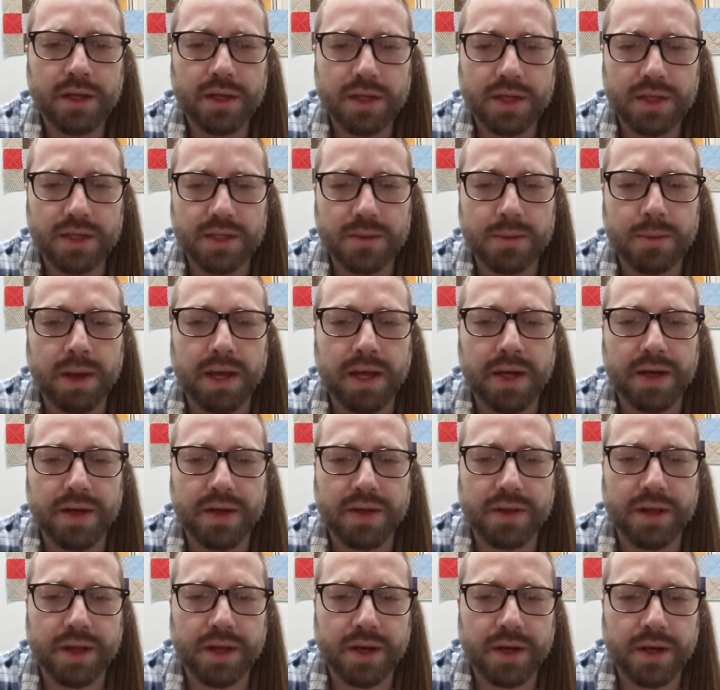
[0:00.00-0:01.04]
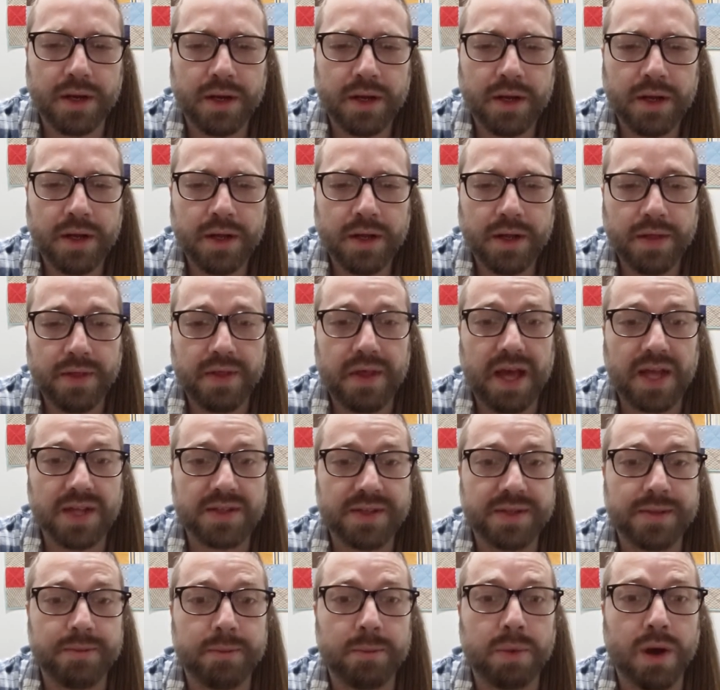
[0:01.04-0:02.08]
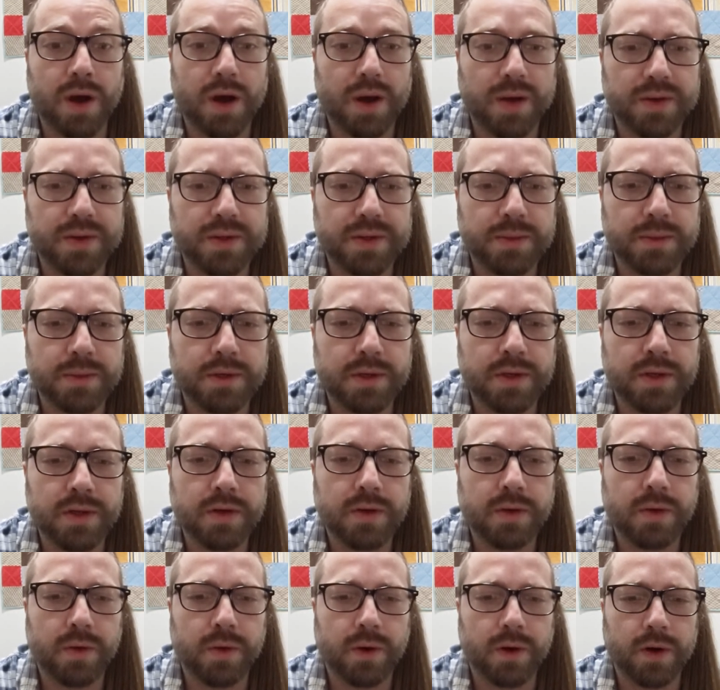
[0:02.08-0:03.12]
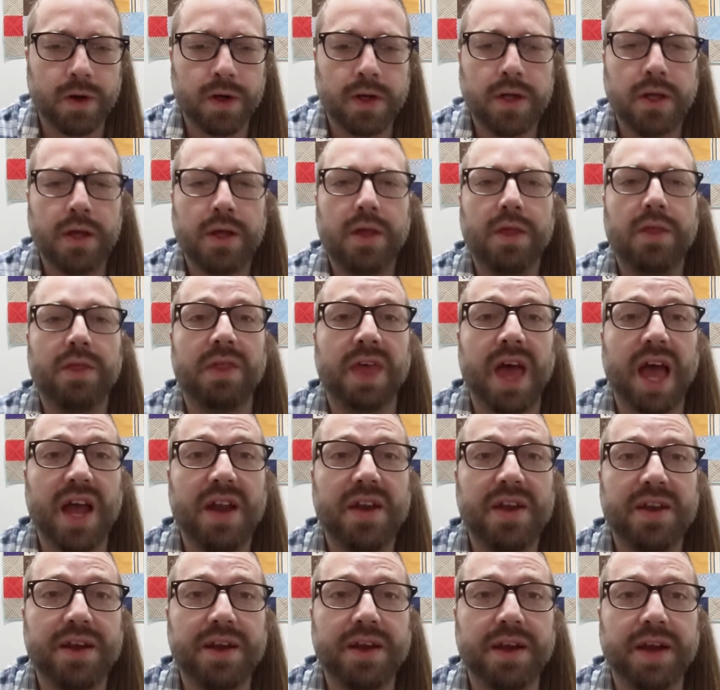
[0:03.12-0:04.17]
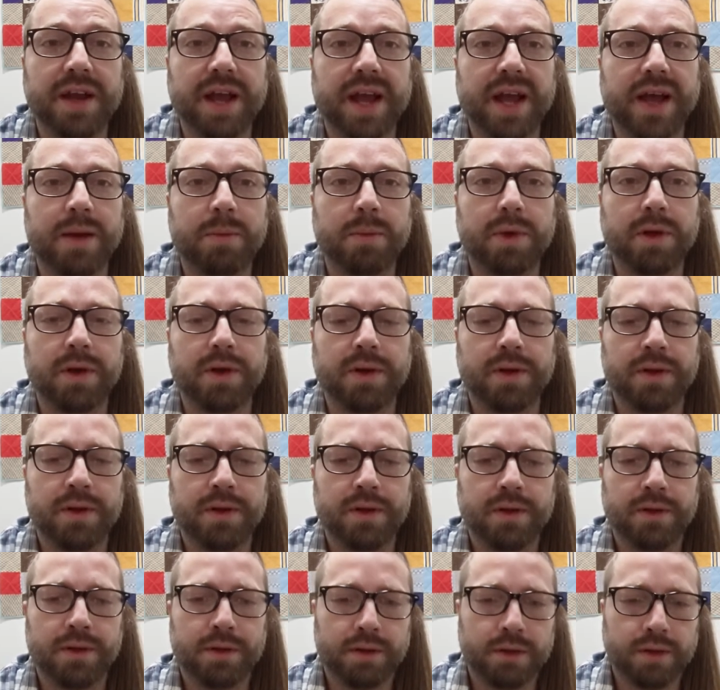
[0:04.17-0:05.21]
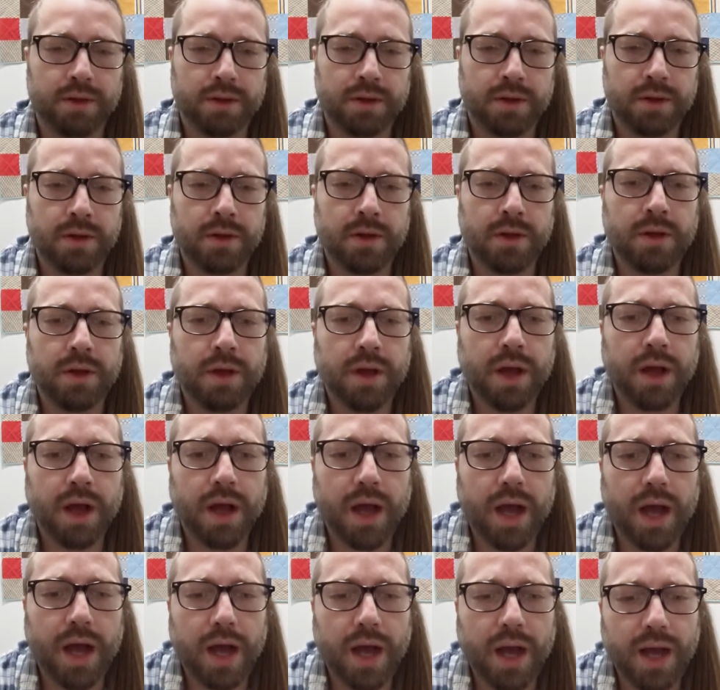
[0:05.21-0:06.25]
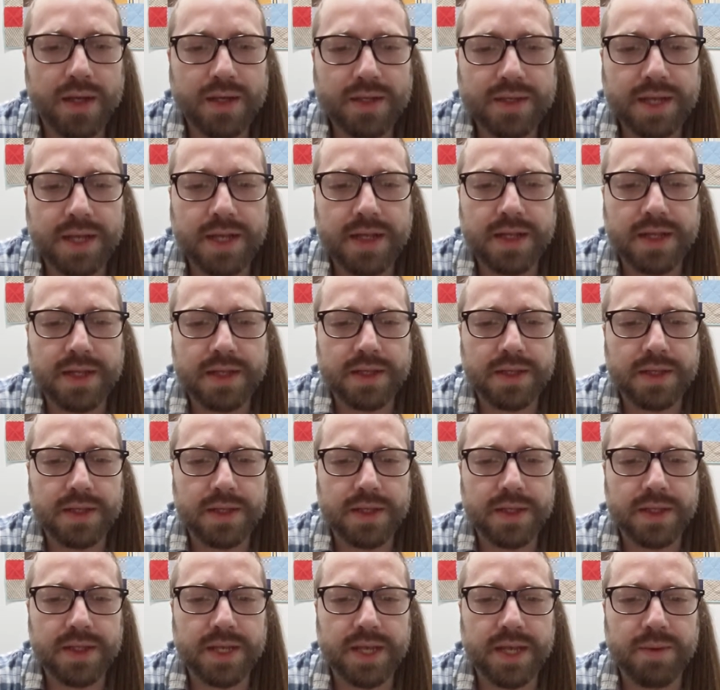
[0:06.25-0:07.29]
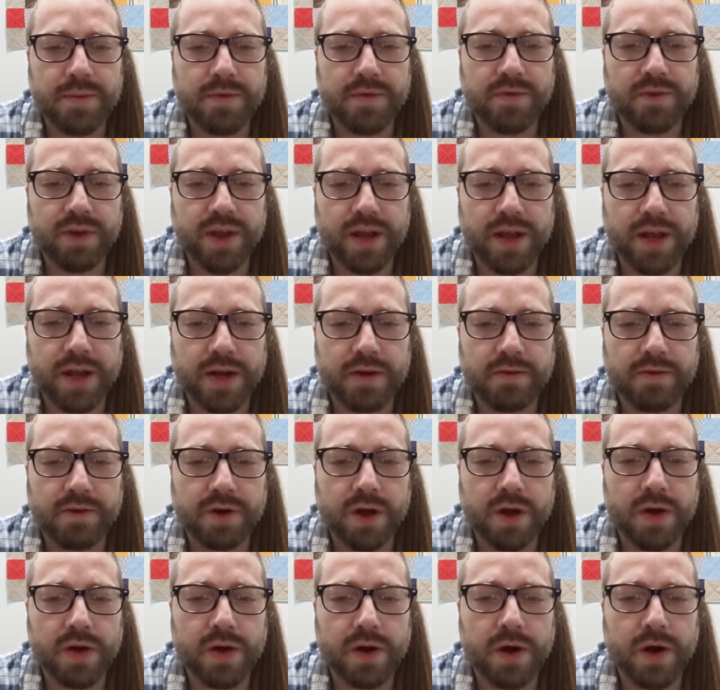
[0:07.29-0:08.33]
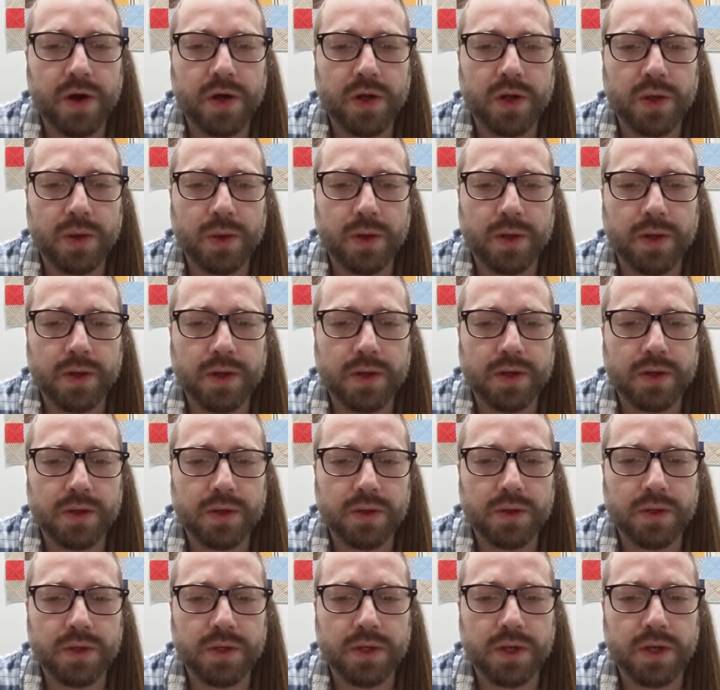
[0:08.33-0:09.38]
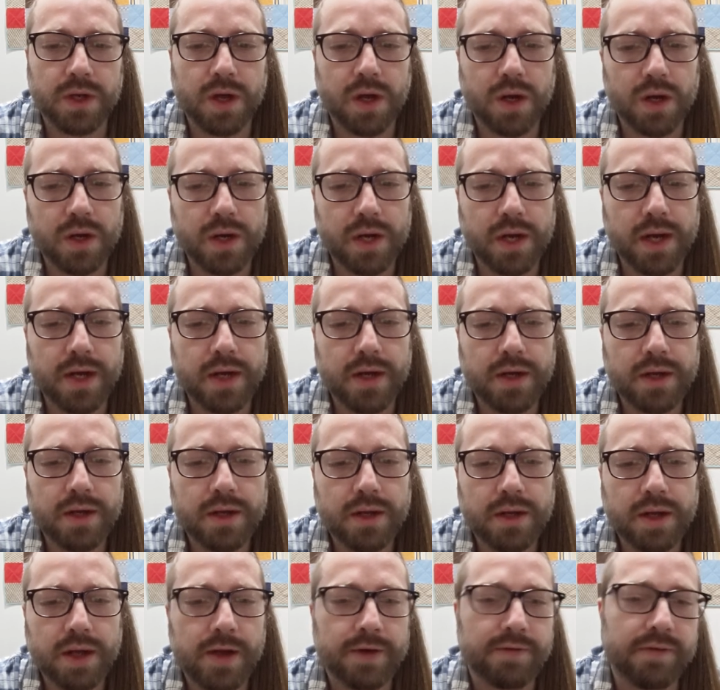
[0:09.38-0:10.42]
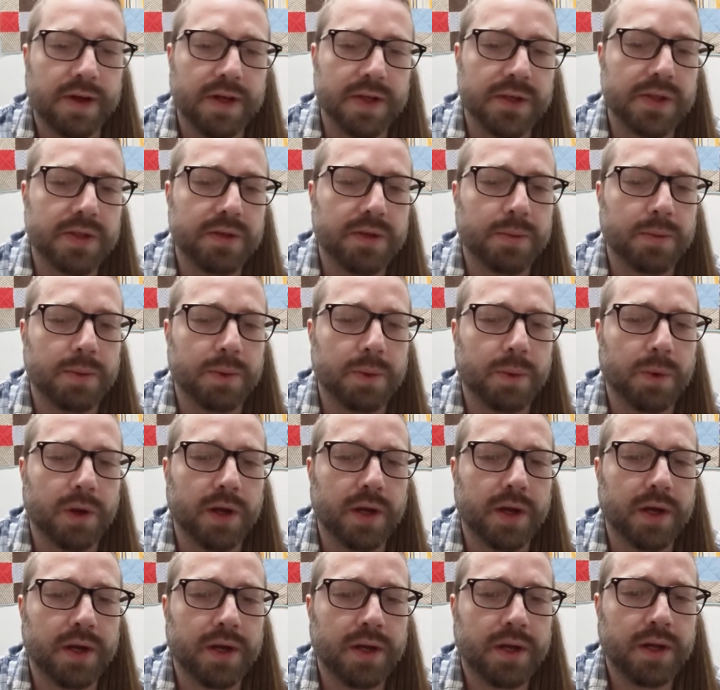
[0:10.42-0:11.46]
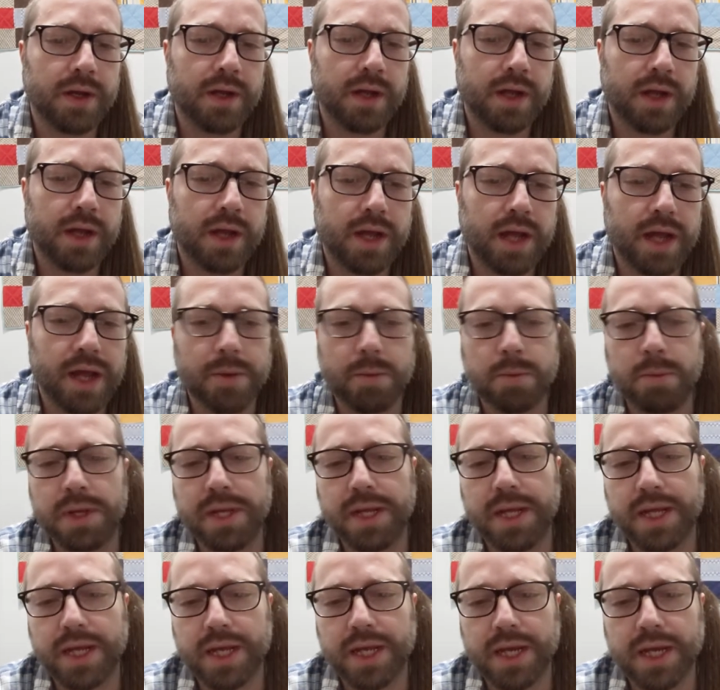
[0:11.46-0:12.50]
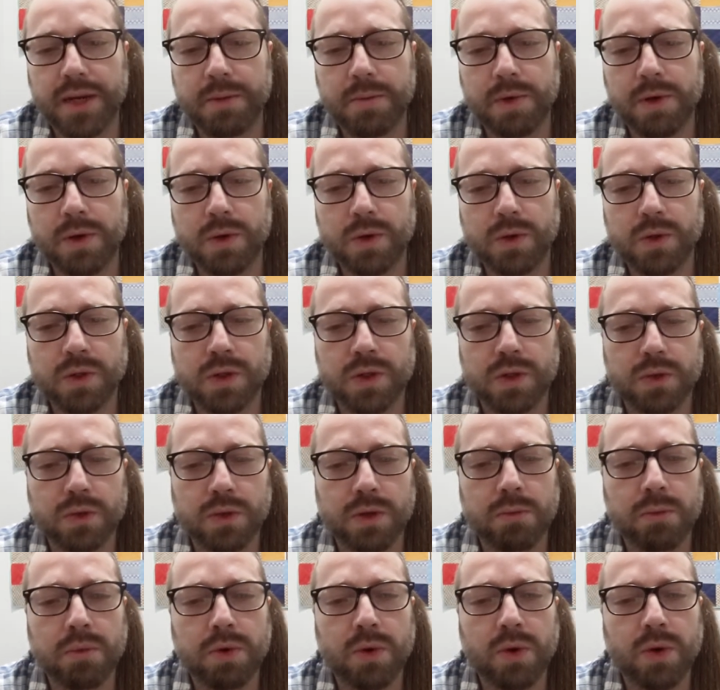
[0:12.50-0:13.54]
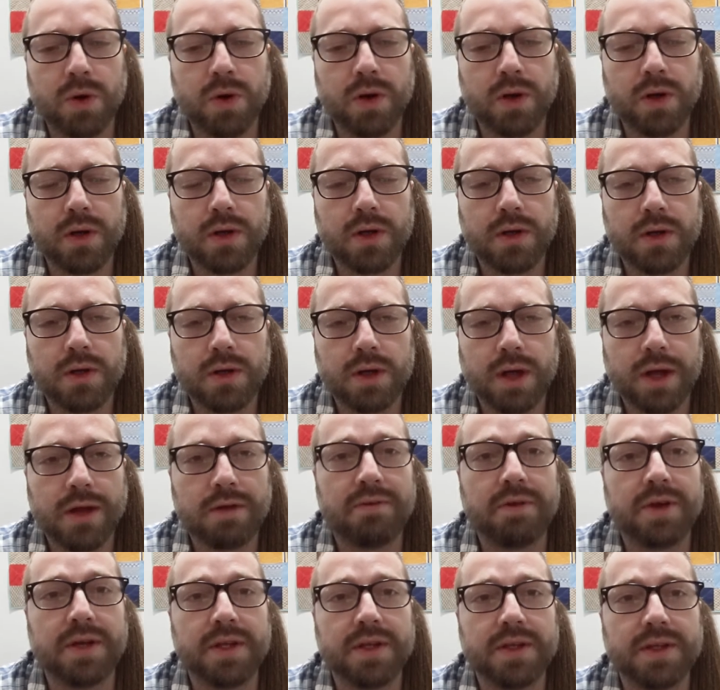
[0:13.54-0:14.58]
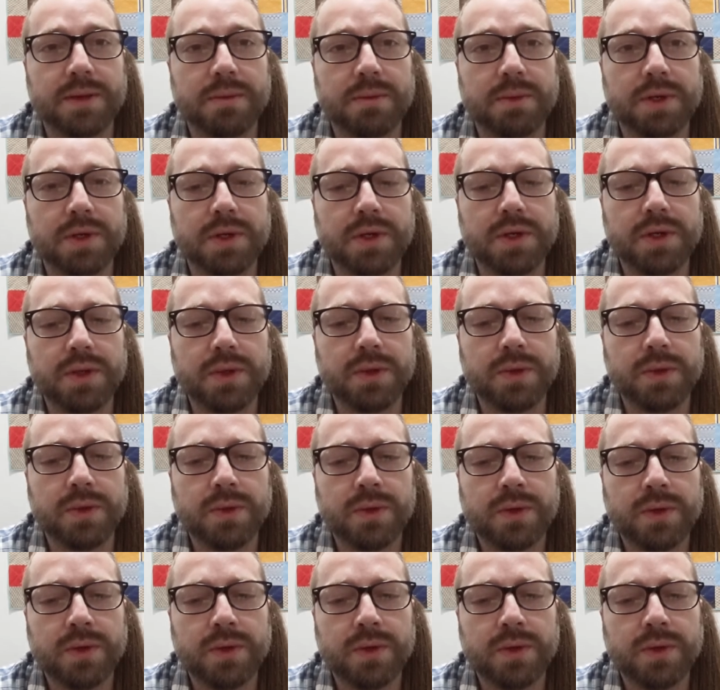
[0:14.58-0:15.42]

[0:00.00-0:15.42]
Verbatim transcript: is better than, that's impossible, or that didn't happen. I say this in the same vein of not arguing delusion content, advice number one, and being in emotional rapport, advice number two.